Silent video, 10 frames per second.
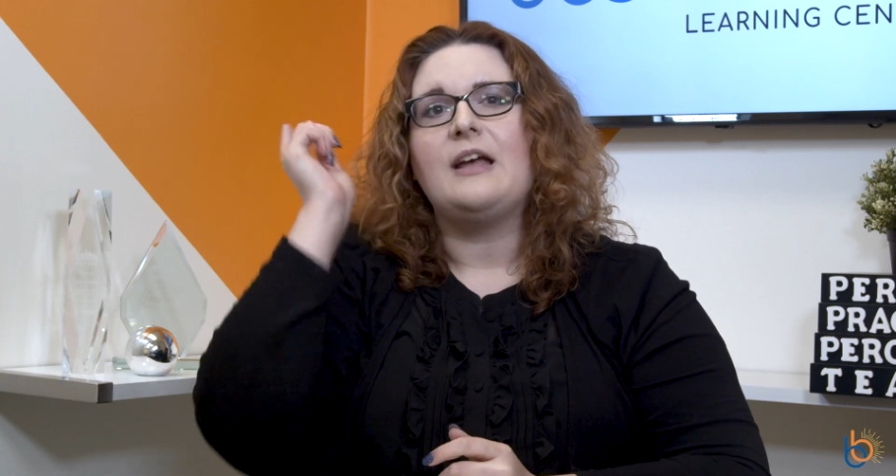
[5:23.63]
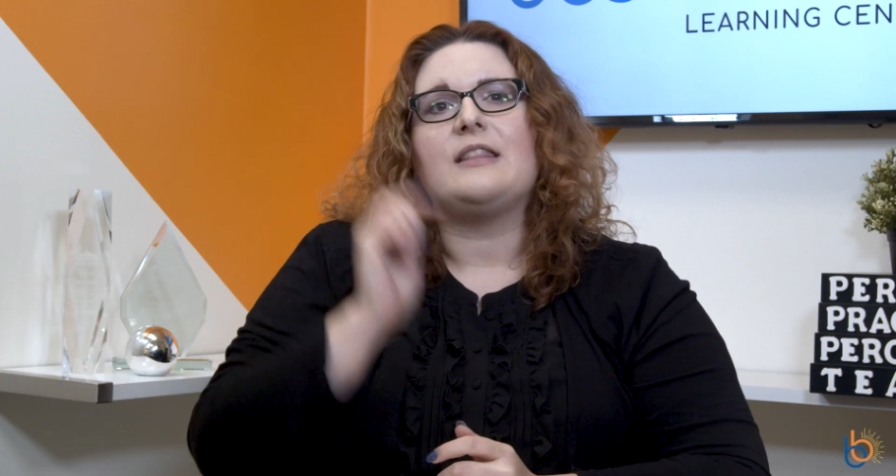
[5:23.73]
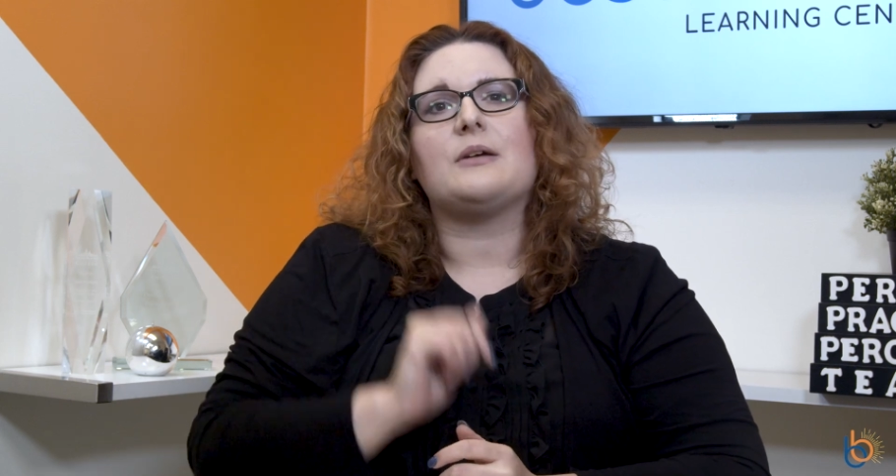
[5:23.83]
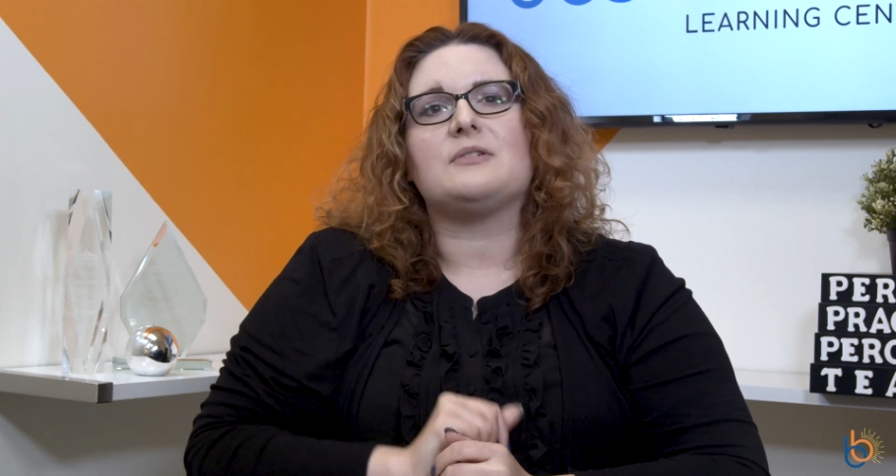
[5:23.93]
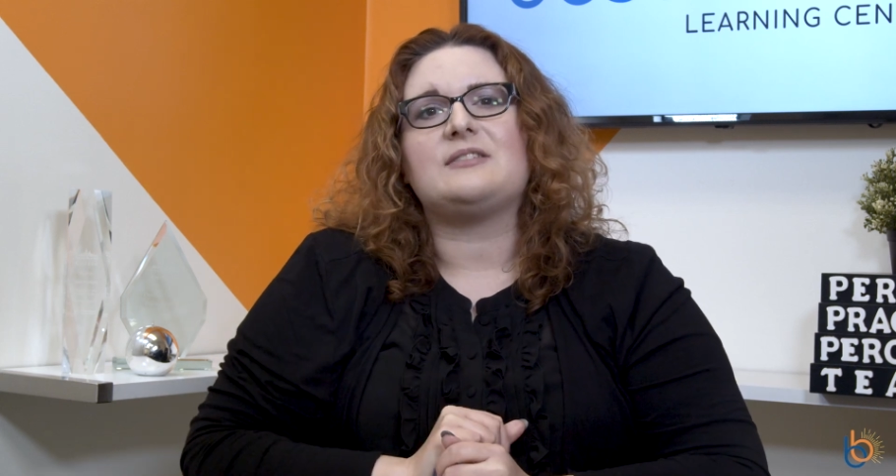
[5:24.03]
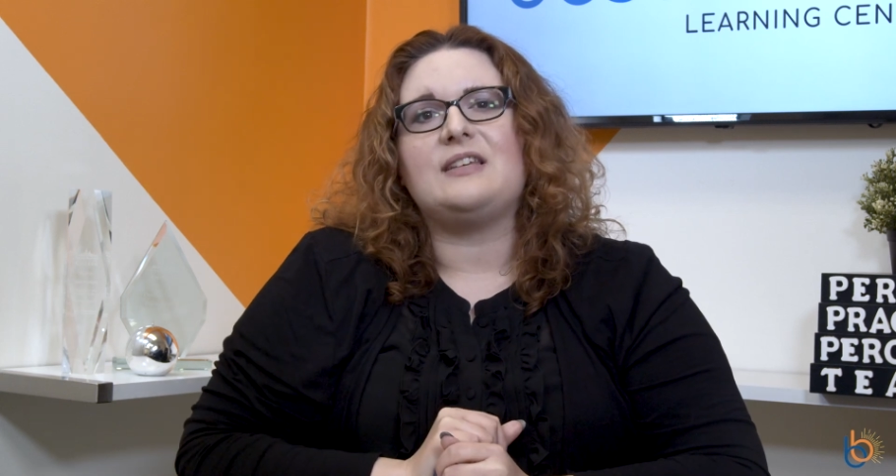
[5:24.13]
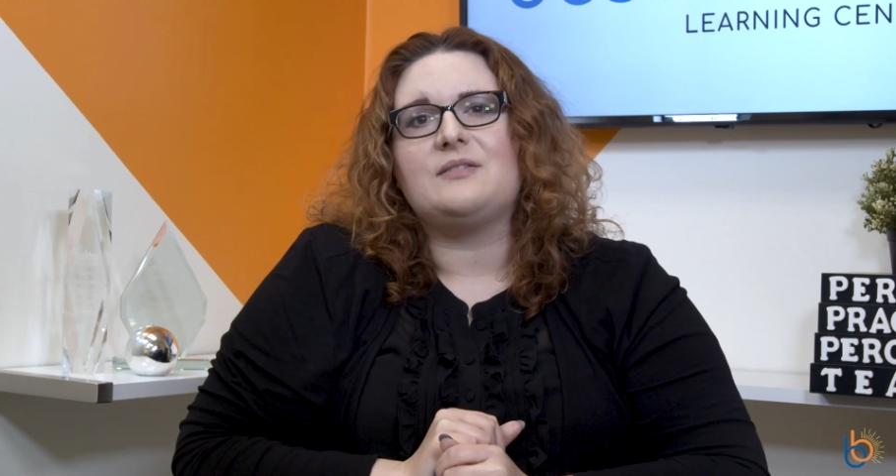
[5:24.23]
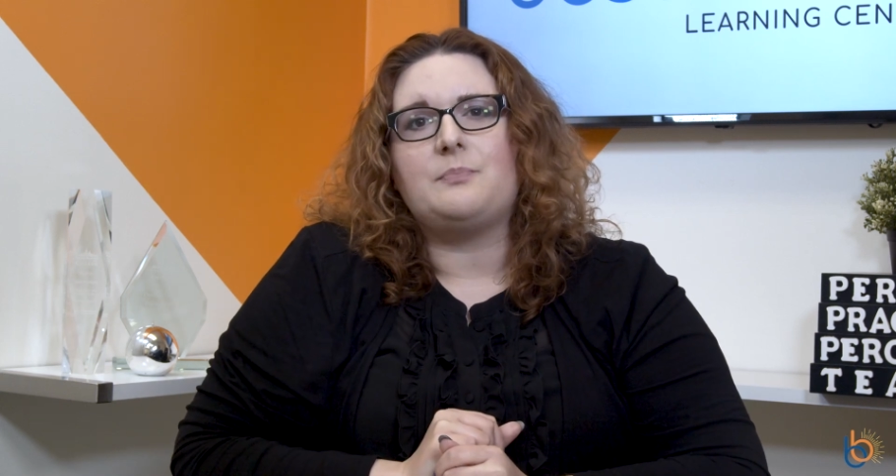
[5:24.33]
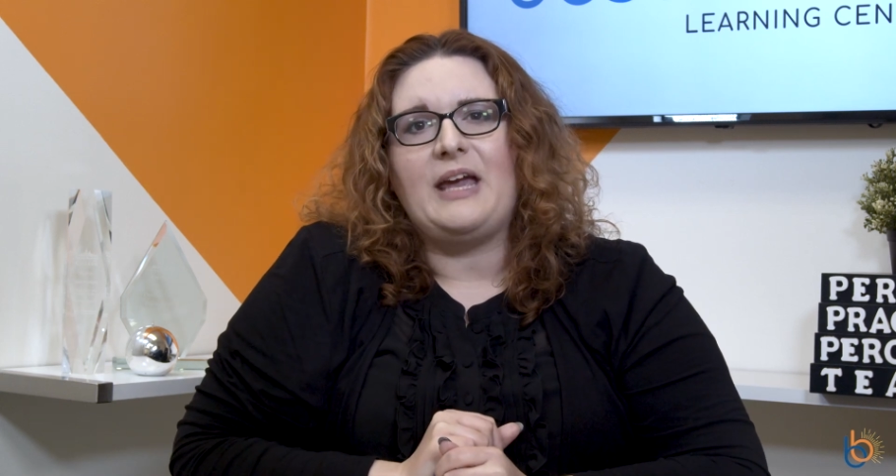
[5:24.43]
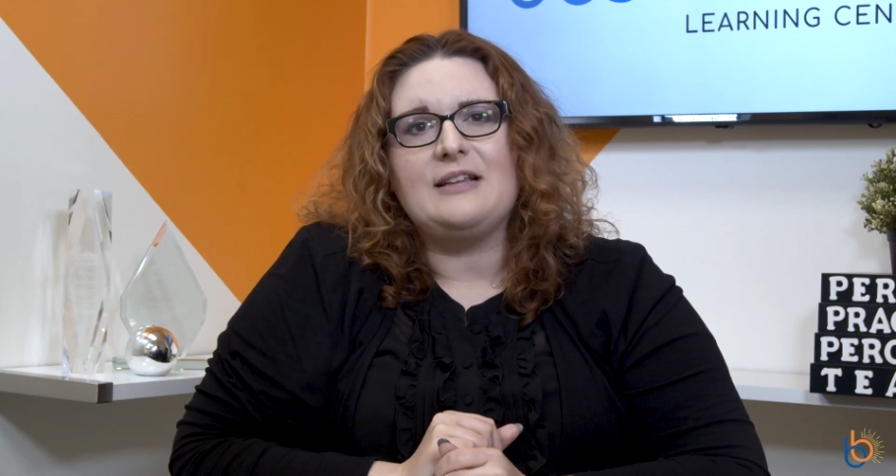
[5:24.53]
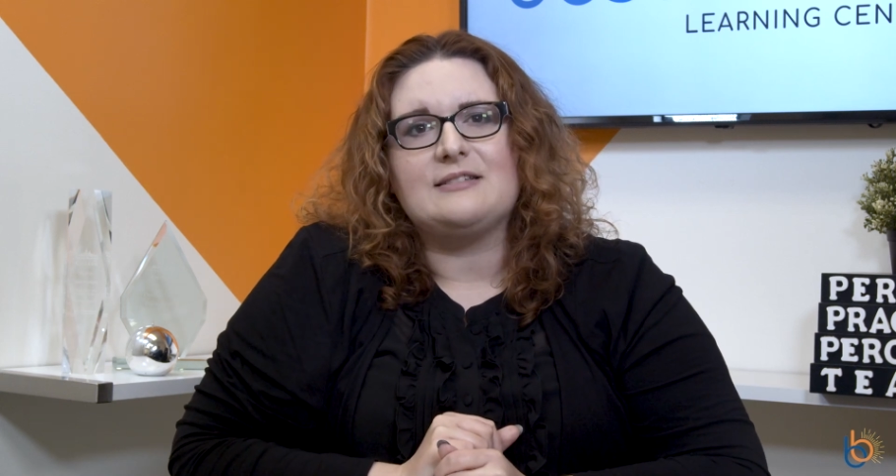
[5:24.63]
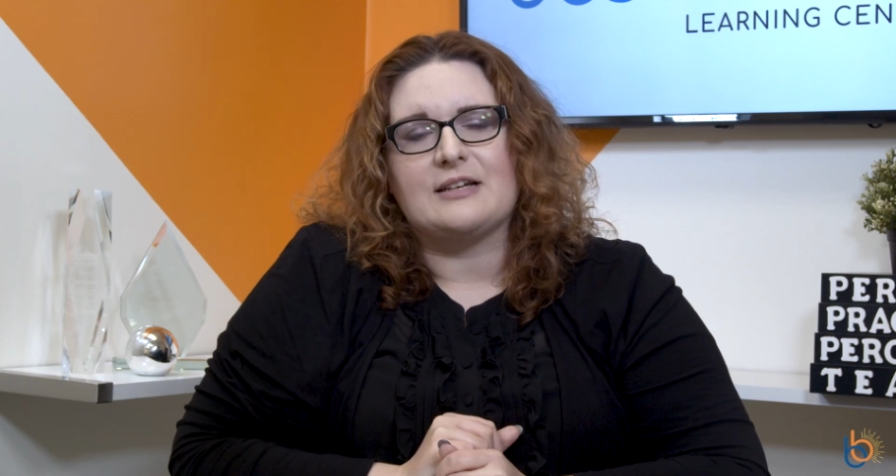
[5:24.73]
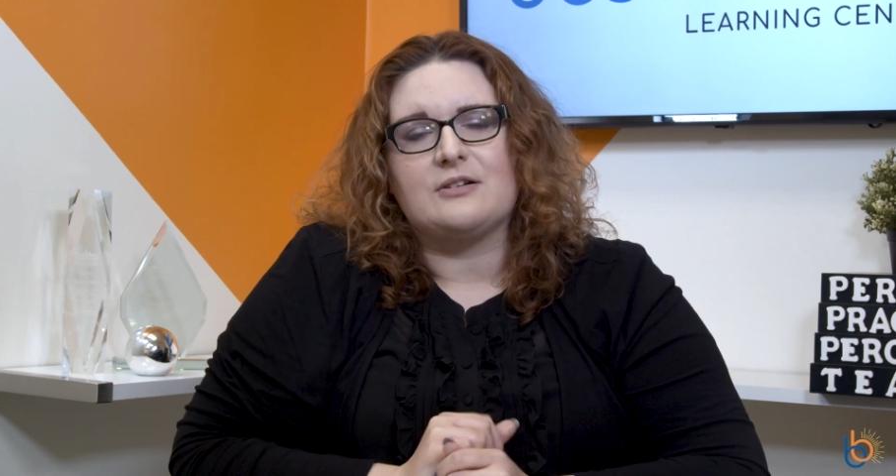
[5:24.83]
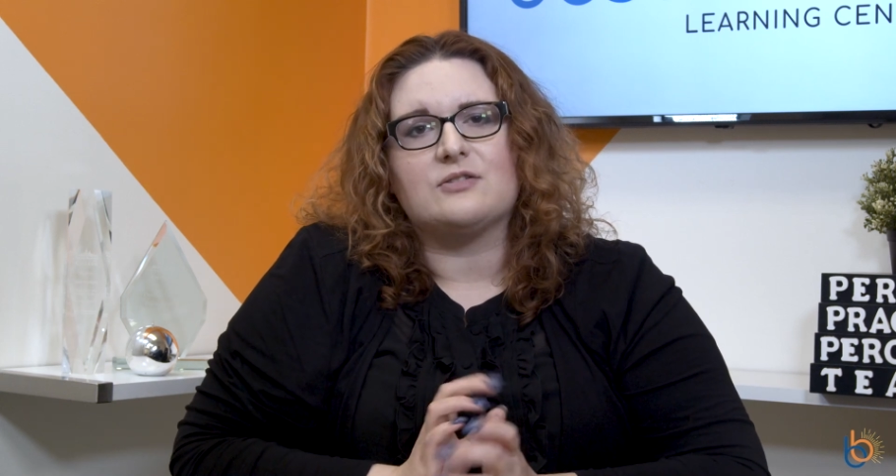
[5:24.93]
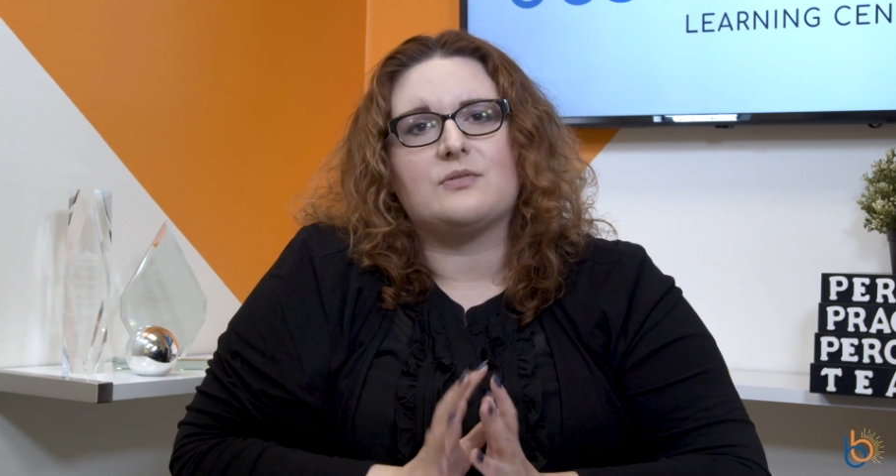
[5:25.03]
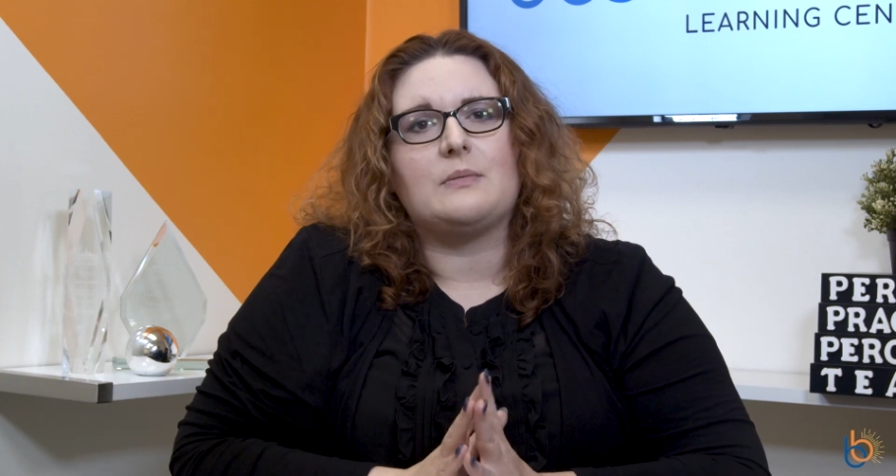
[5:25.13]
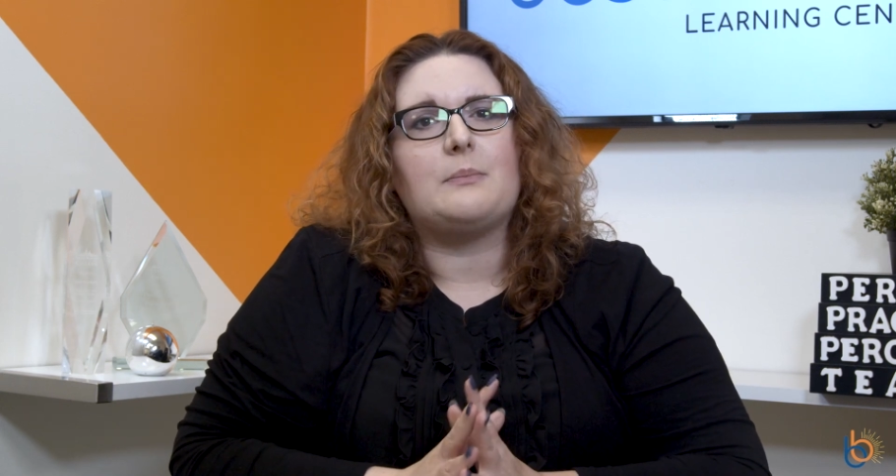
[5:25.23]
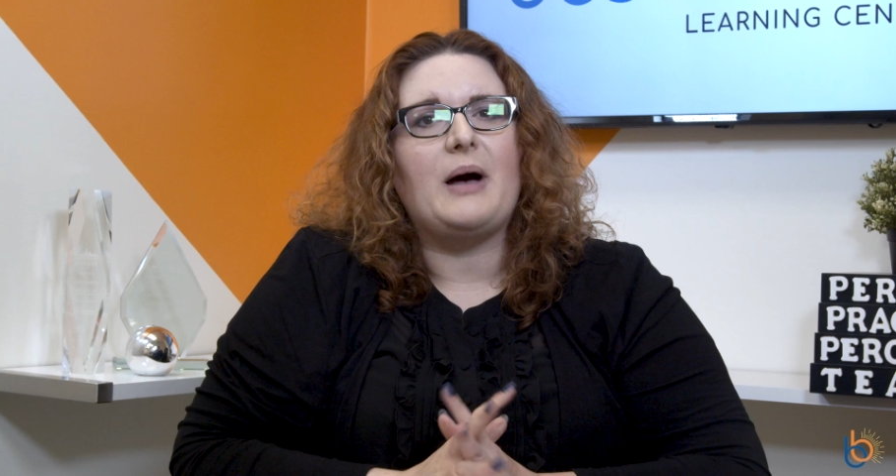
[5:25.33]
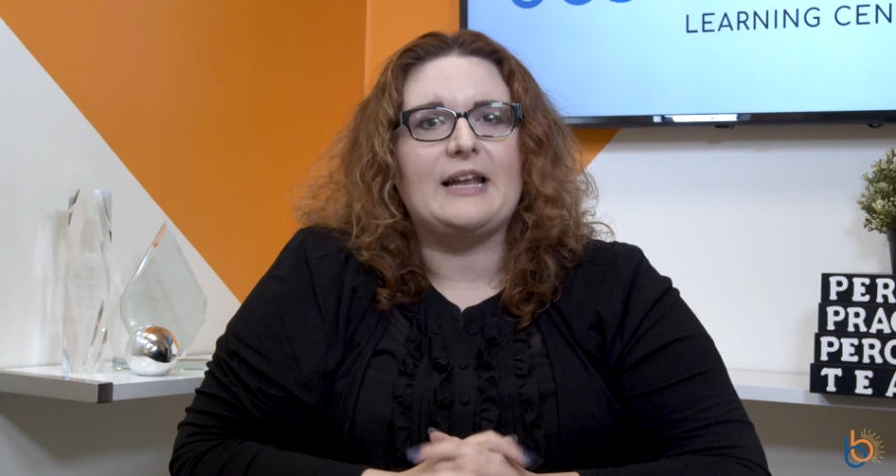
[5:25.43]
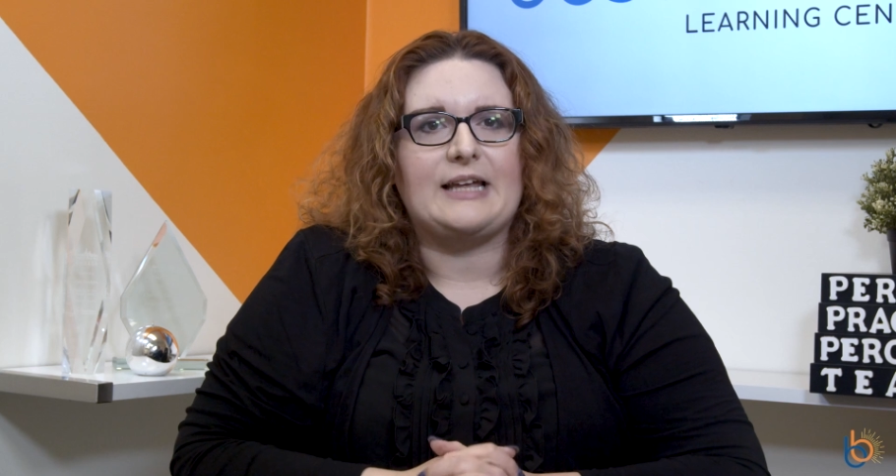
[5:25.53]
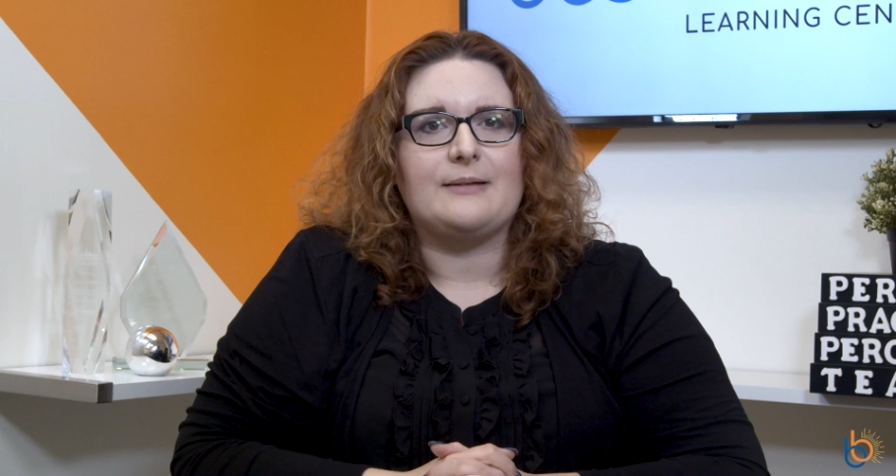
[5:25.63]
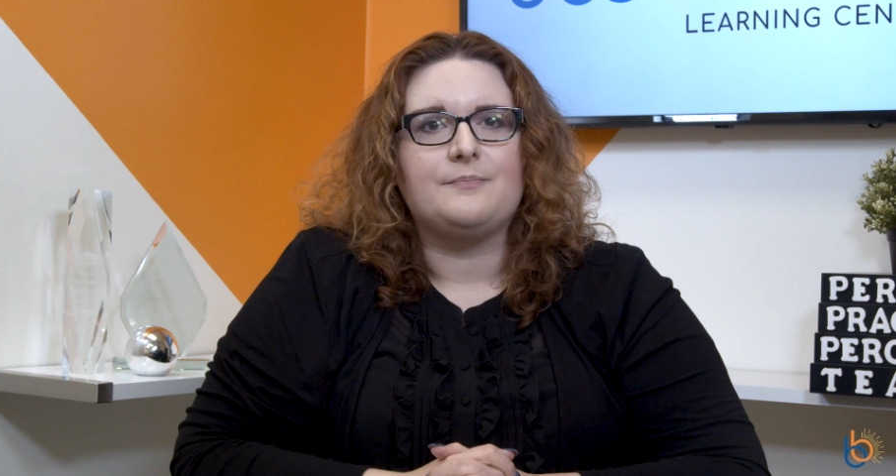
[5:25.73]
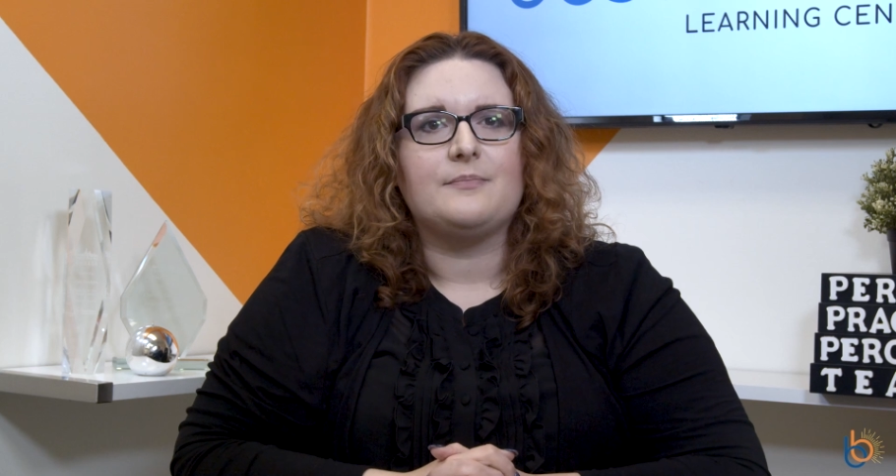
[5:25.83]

that receives pain signals from the body.